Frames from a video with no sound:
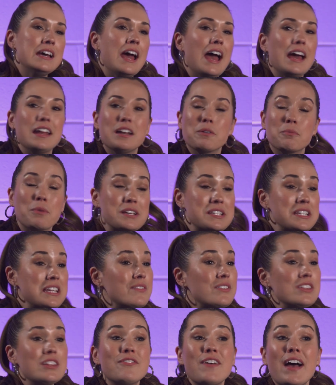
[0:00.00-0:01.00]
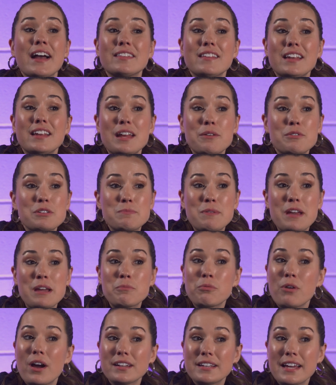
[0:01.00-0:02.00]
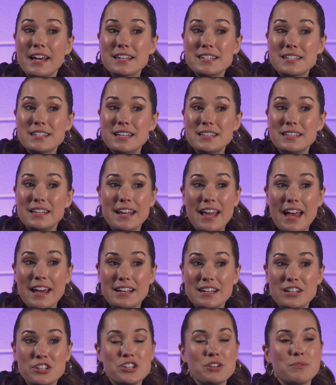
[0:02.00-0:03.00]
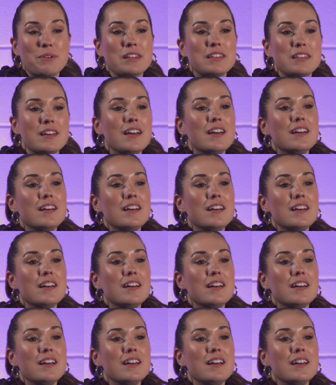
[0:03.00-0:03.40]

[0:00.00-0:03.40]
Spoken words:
And it wasn't even the fact that he was being broadcast in that he had an issue with.